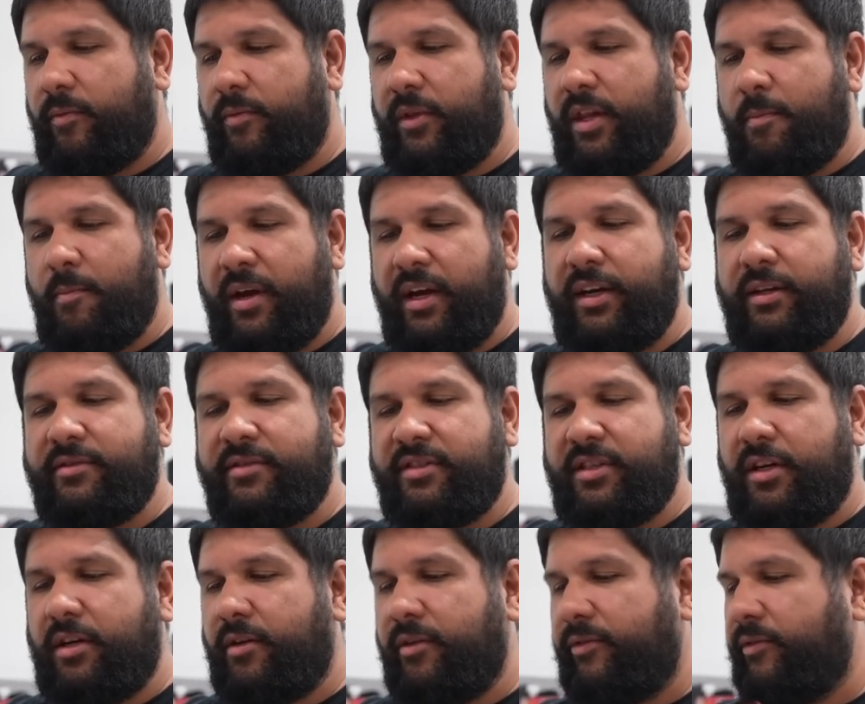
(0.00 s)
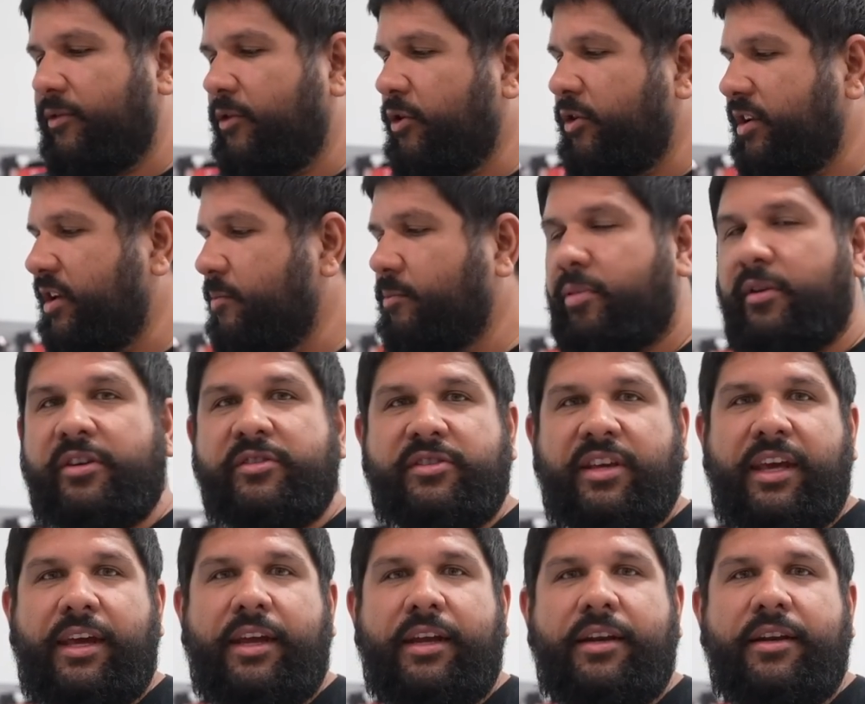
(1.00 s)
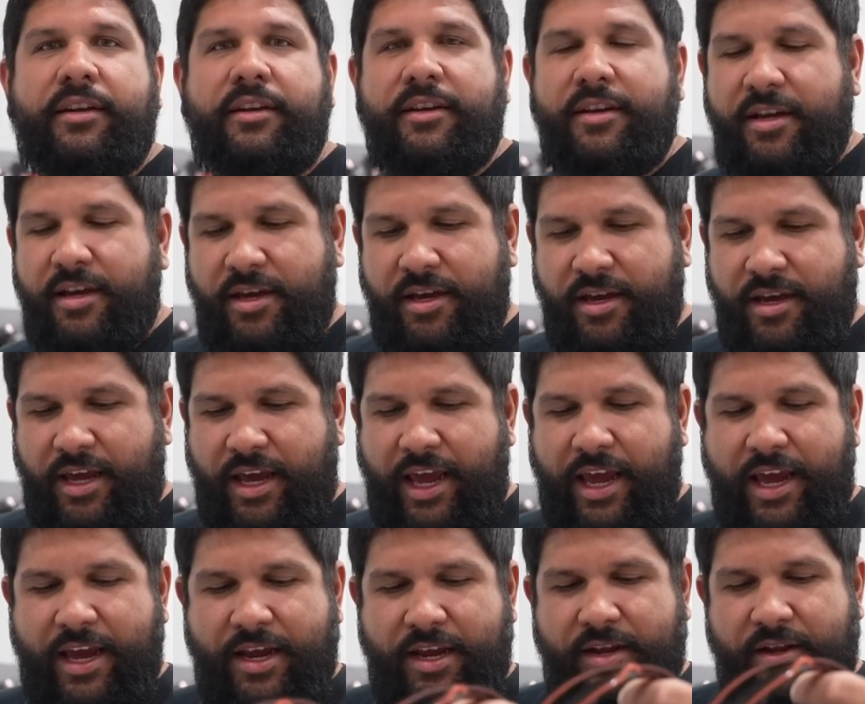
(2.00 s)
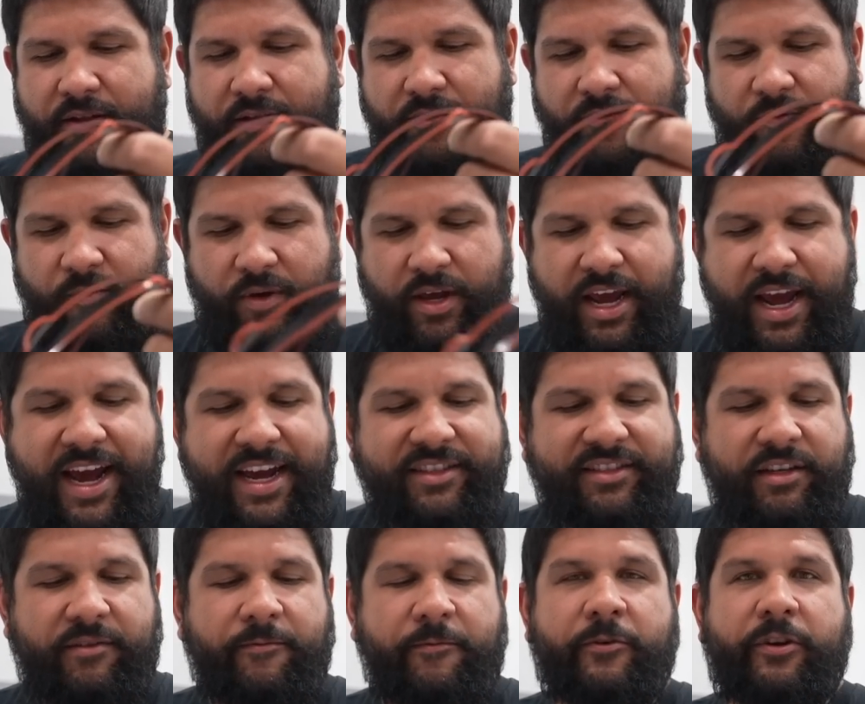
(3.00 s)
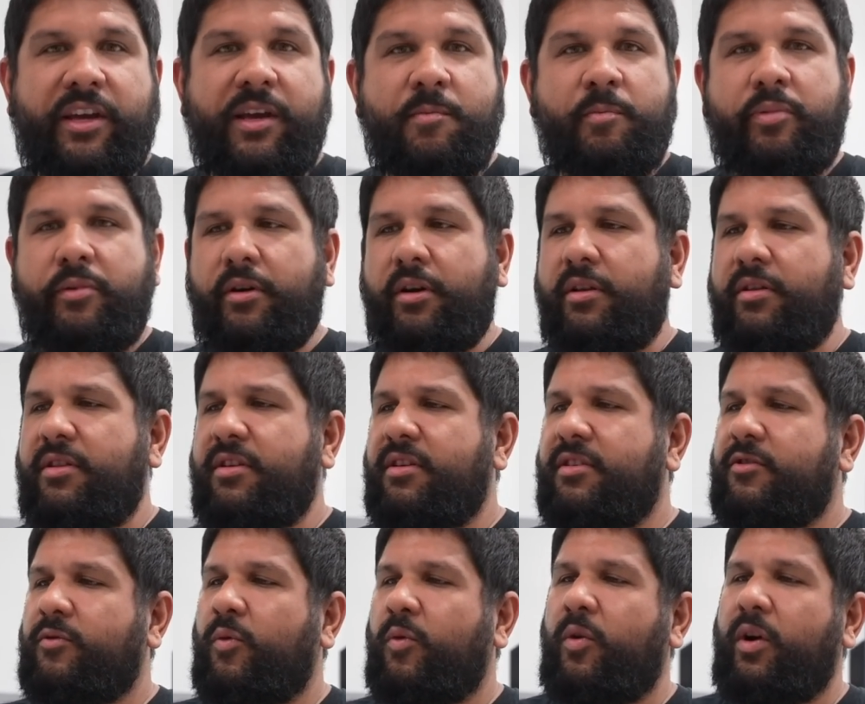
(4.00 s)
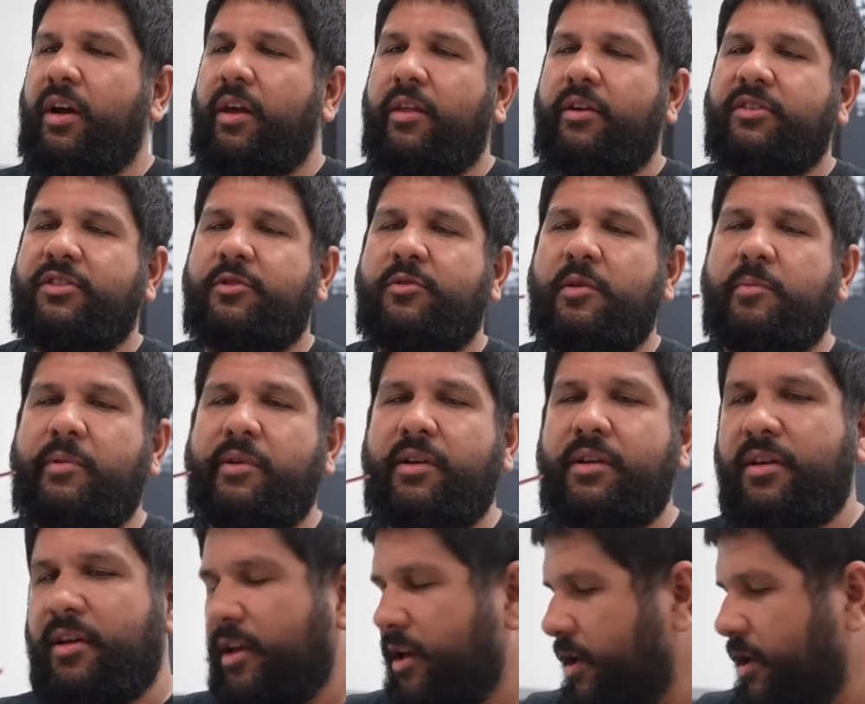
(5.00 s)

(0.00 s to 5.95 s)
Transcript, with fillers: the man himself OEM plus kin, and we ask him for input on these weather stripping,